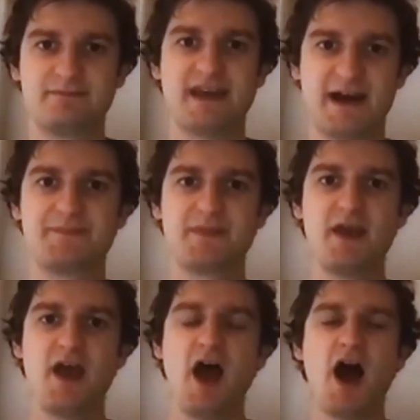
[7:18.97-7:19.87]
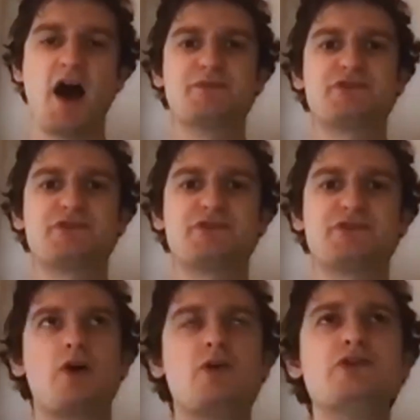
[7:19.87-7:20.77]
Yeah. So
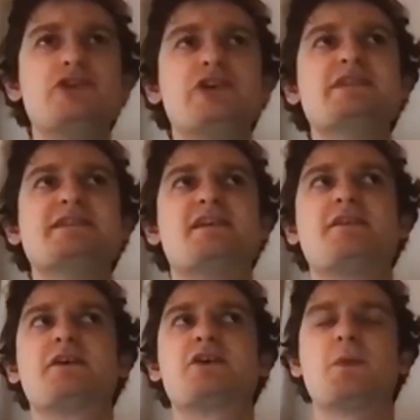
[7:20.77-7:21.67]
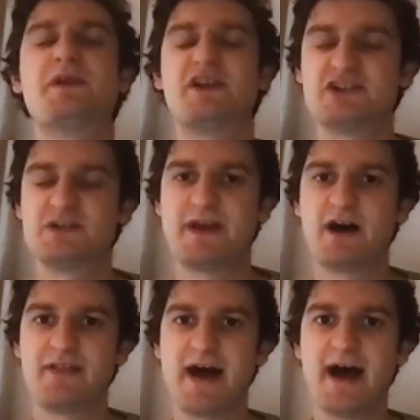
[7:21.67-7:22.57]
who would you consider the competition to be
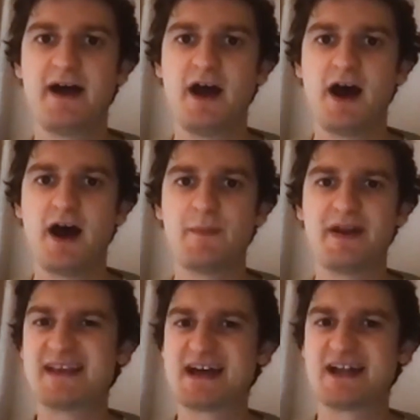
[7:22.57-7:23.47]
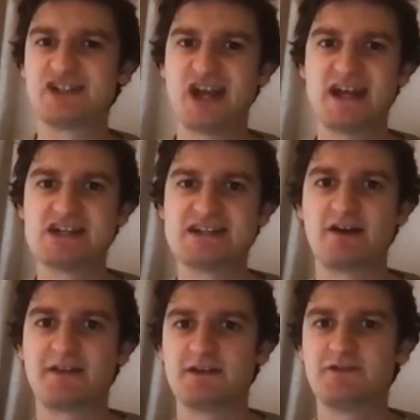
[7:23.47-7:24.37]
out there? And has that changed now
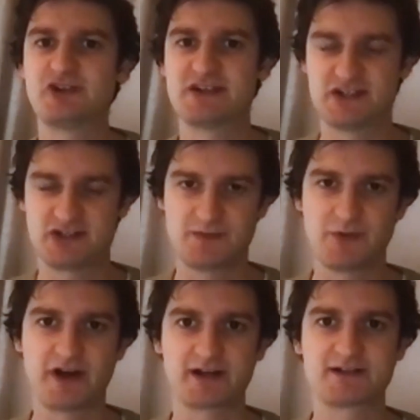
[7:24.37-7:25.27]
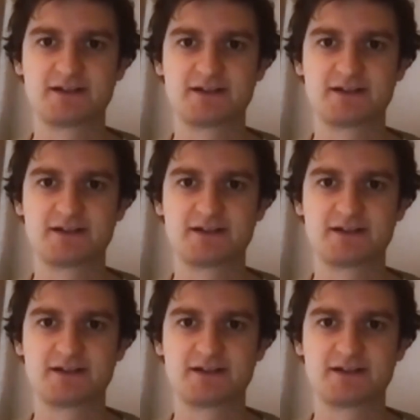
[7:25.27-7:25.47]
that you've transitioned the product?